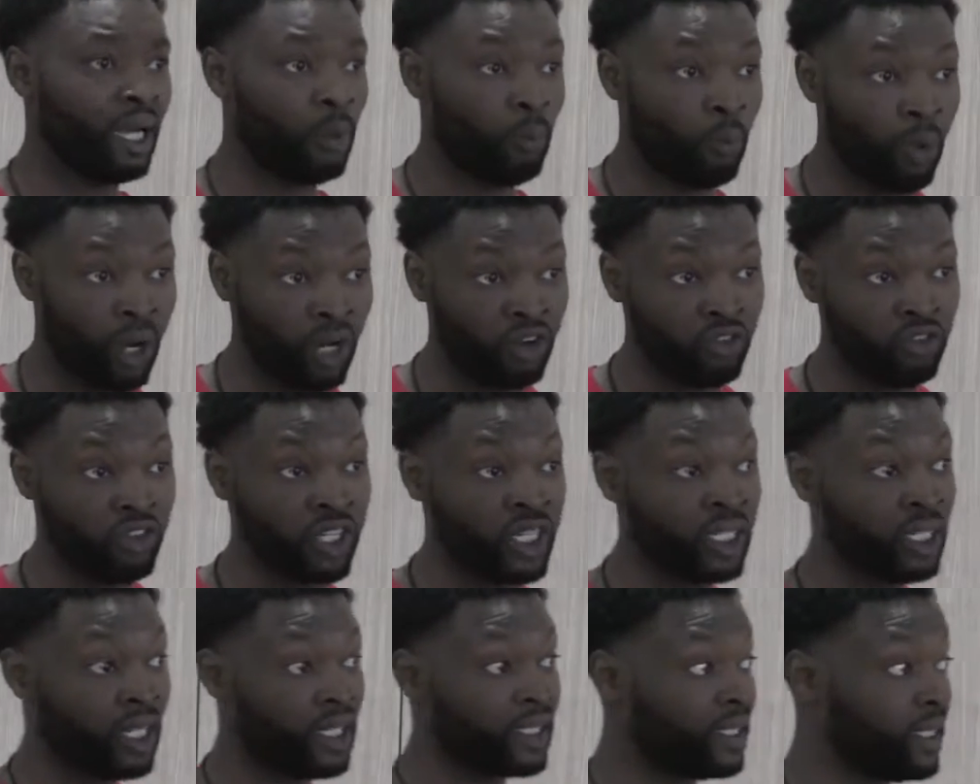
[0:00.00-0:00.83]
And what I
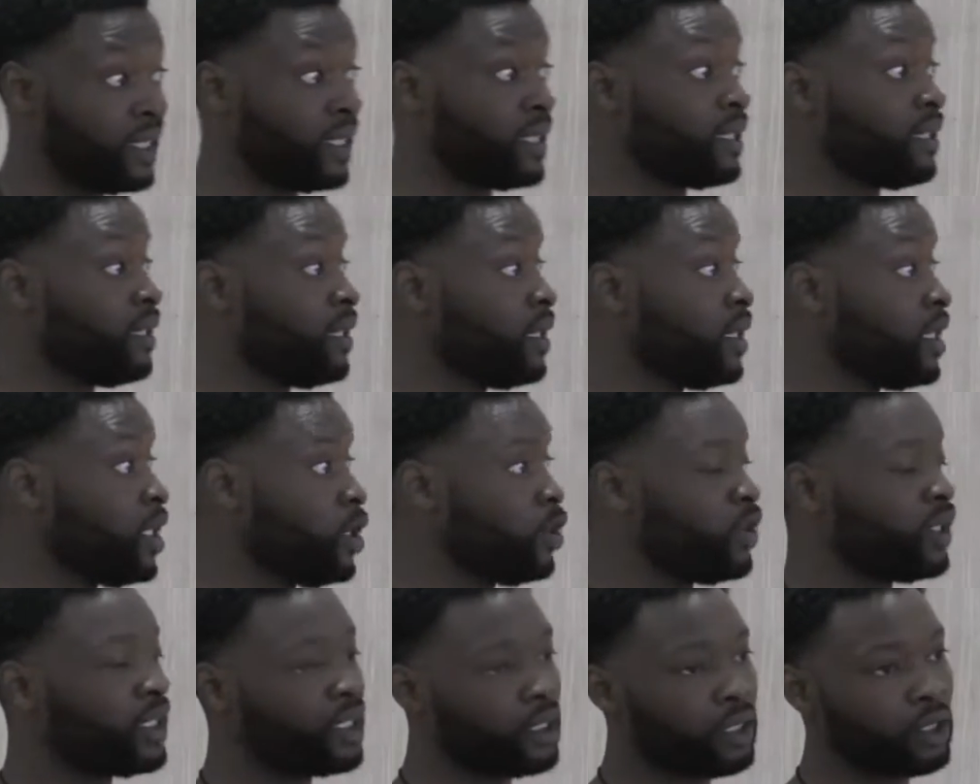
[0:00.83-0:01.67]
realised is,
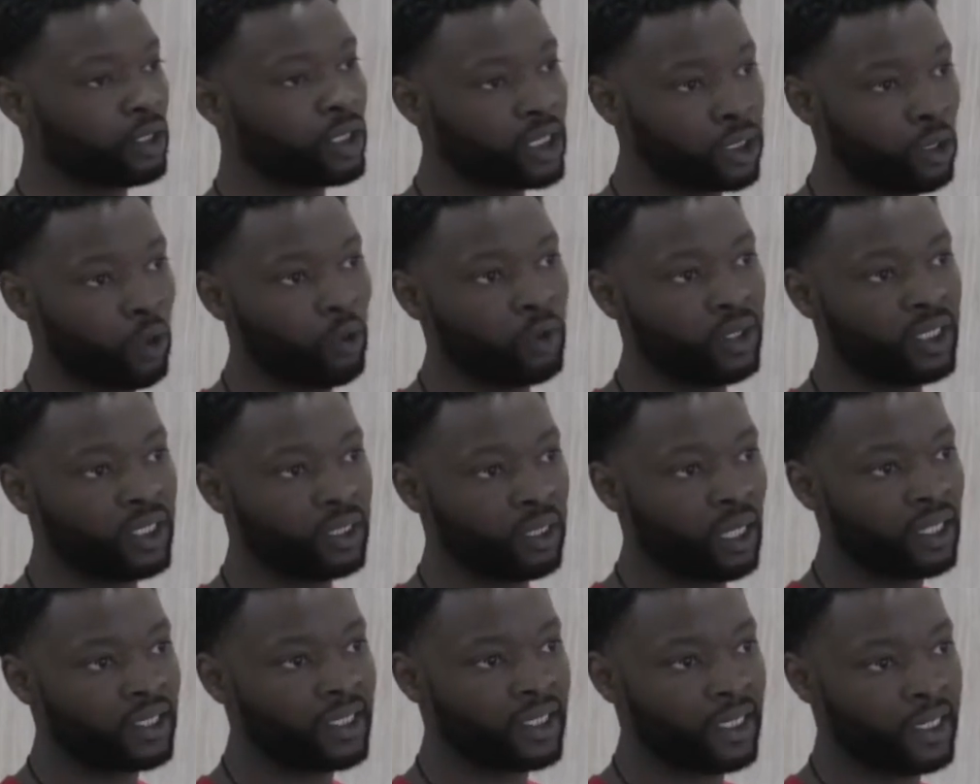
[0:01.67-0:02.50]
you'd slowly
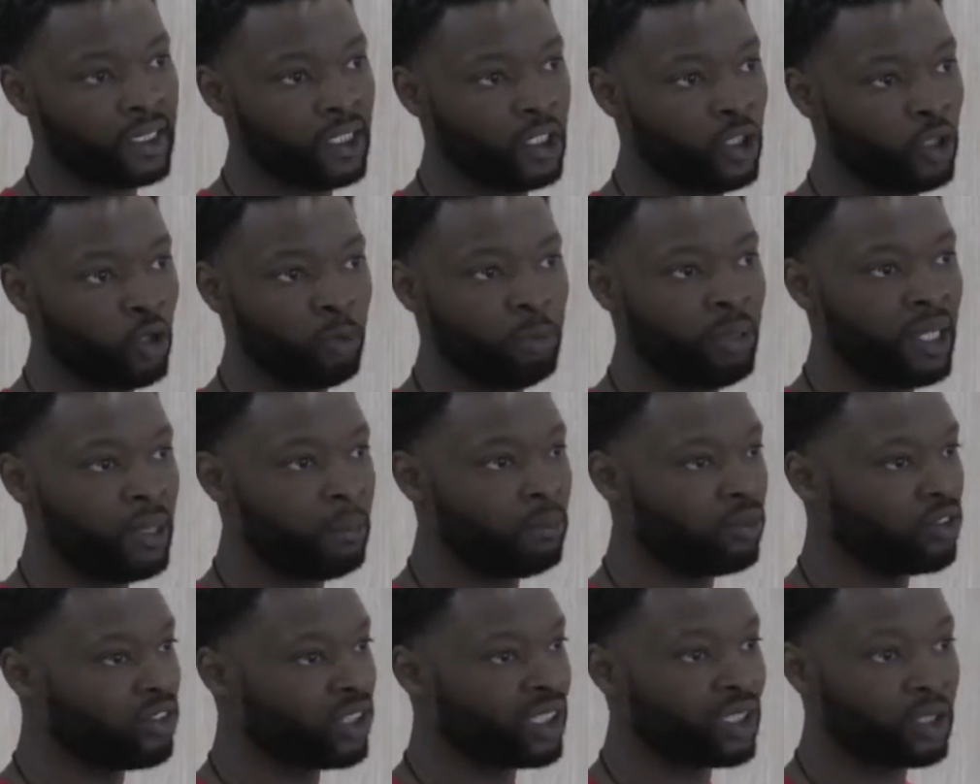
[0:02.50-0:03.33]
start seeing the young
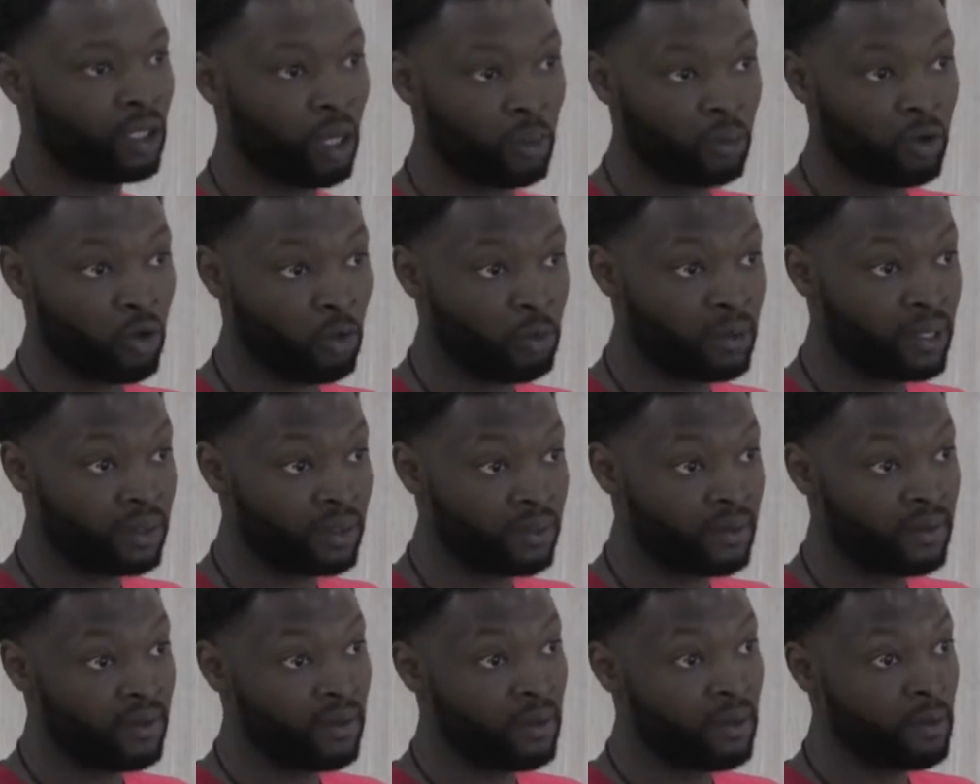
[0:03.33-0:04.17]
people just start
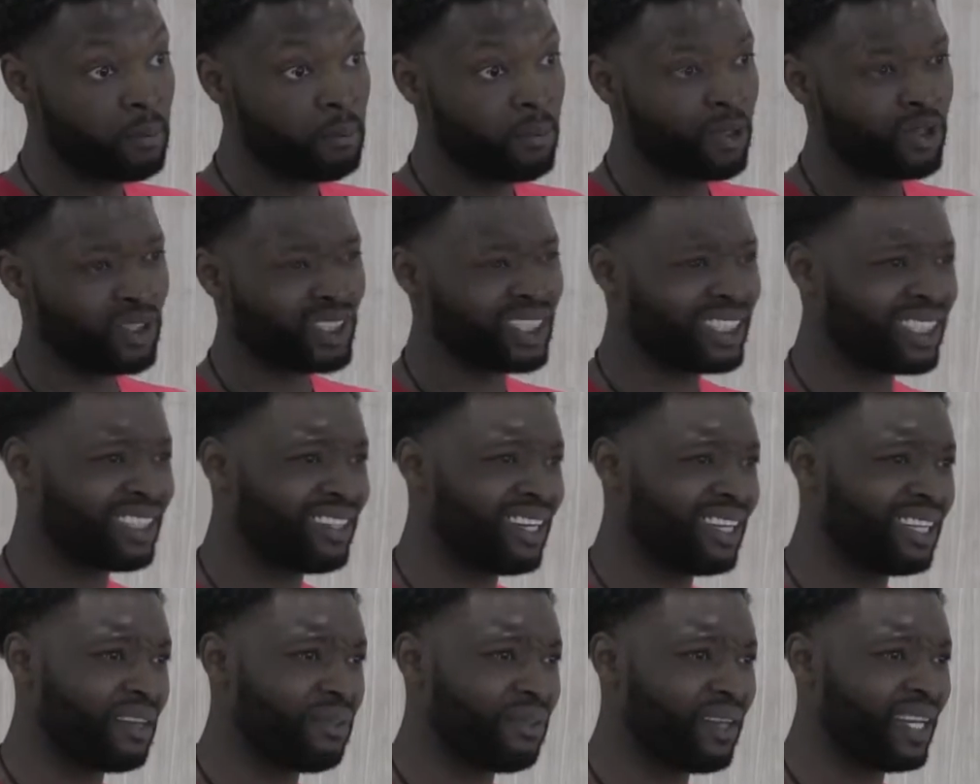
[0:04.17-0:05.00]
coming, because they
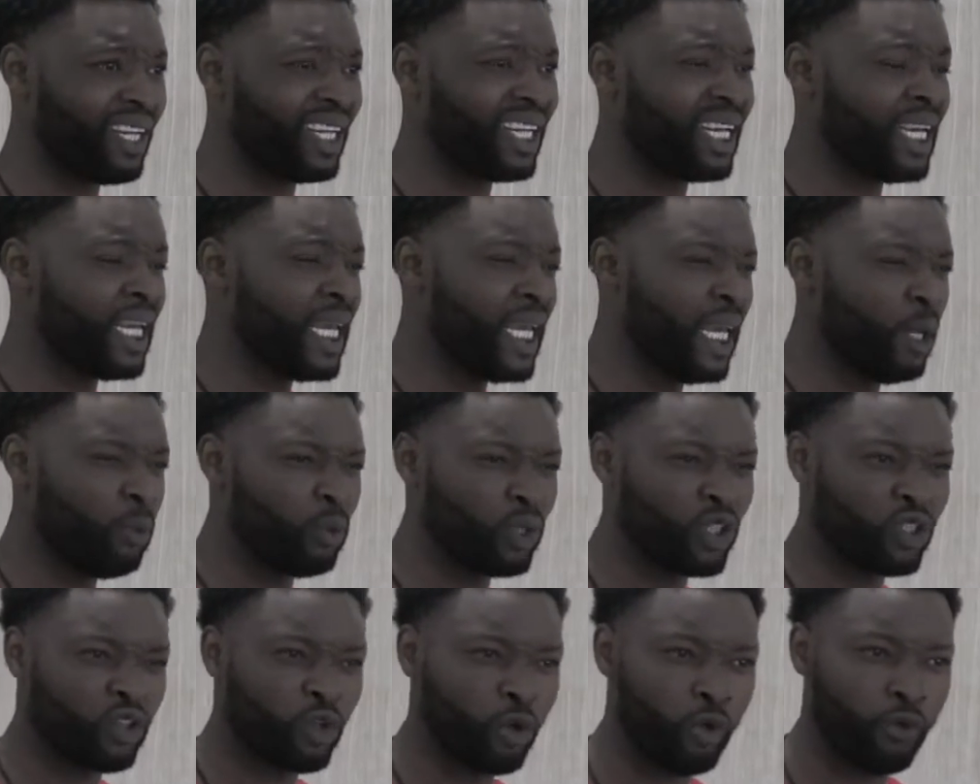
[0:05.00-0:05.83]
started to think it
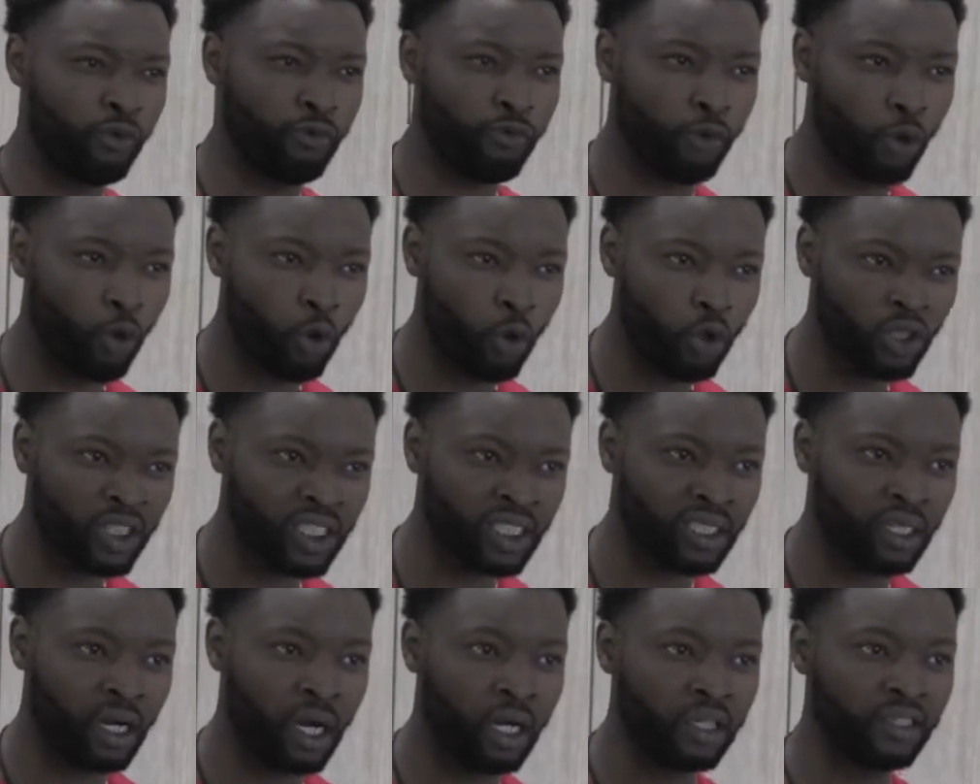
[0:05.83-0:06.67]
was too
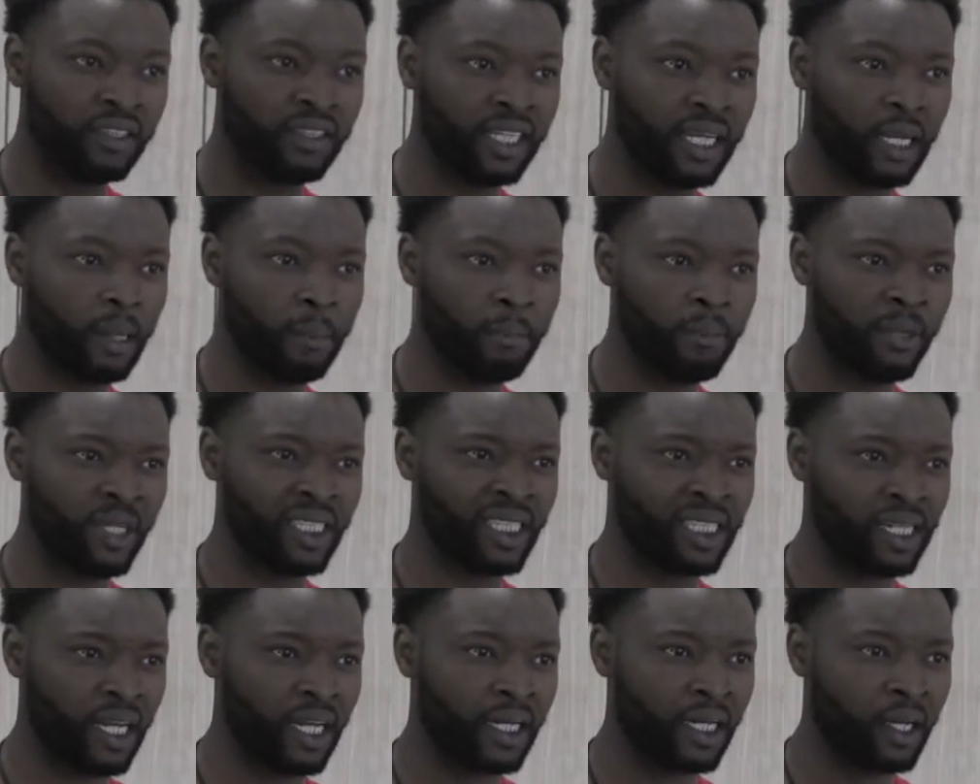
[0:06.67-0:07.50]
forced onto you.
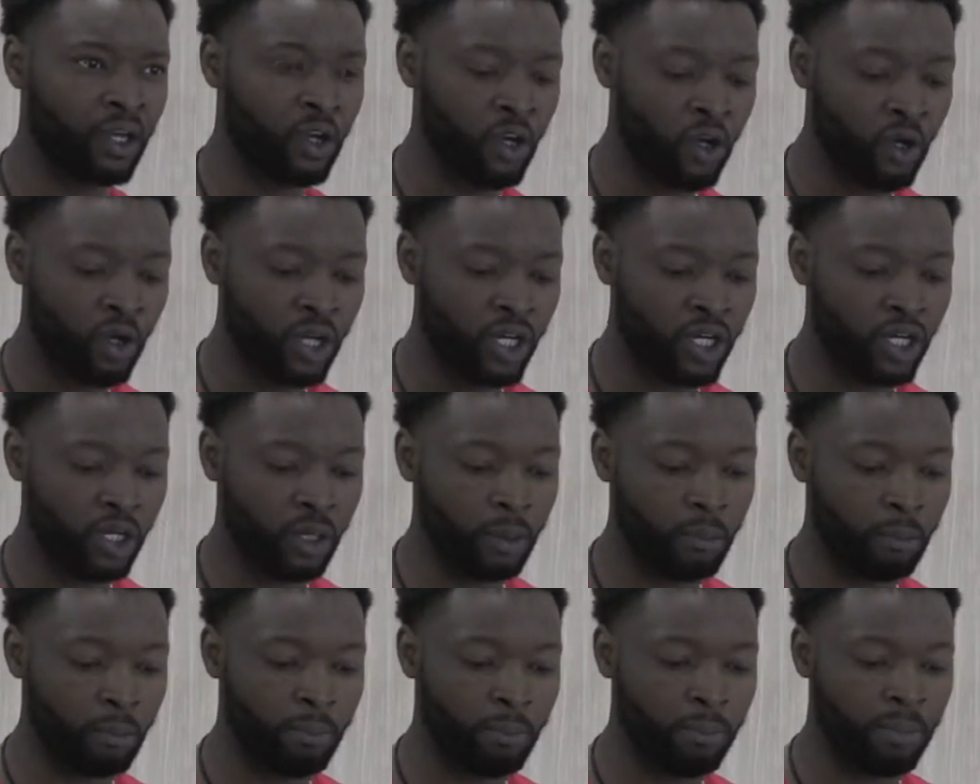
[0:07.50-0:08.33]
It's like
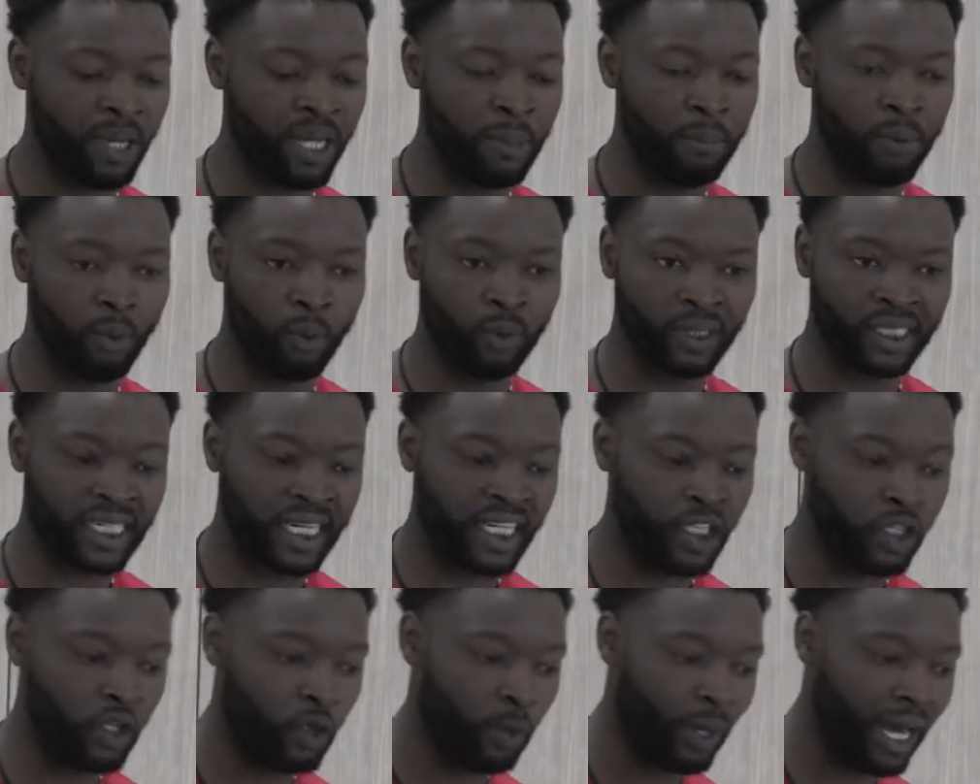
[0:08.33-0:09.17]
people were
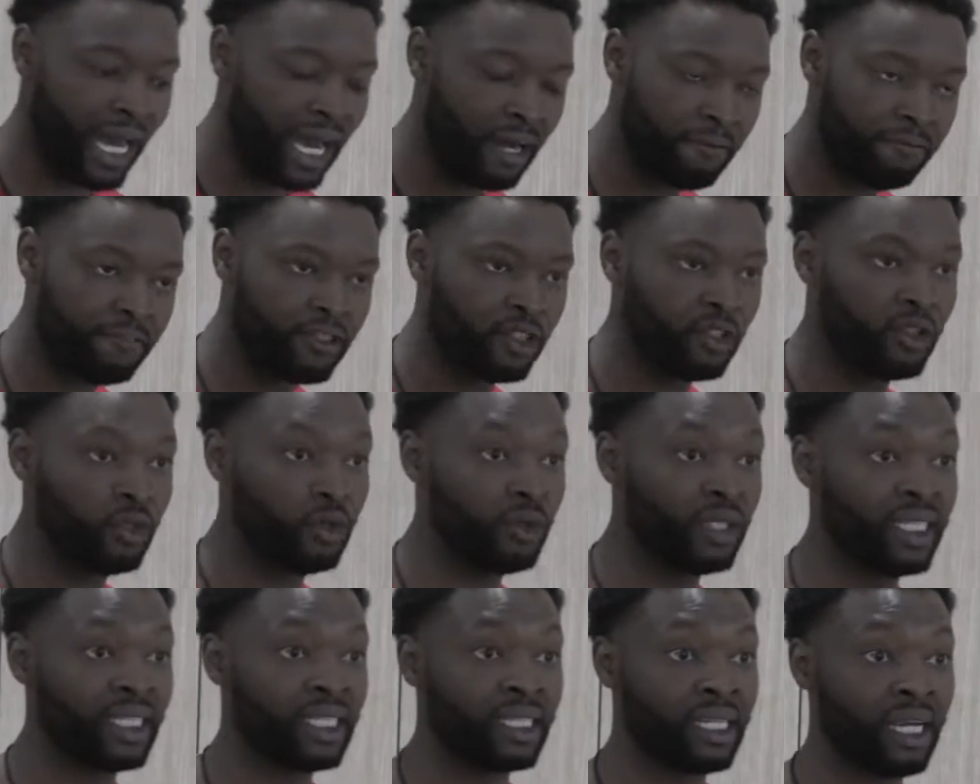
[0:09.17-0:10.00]
saying, you have to
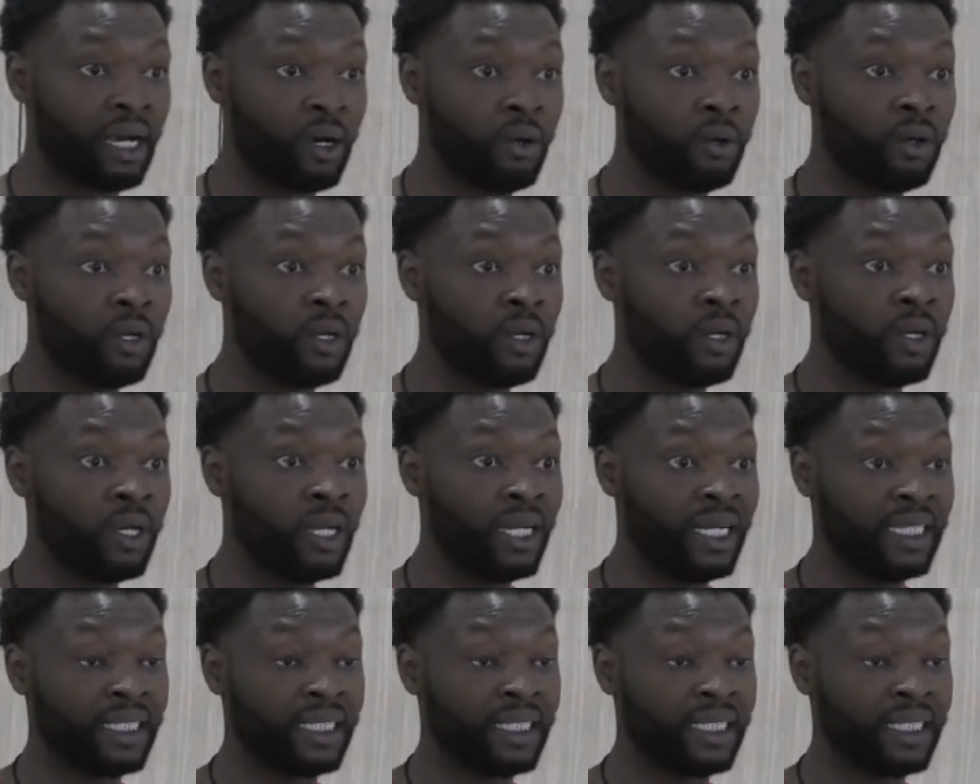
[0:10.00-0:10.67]
do this now.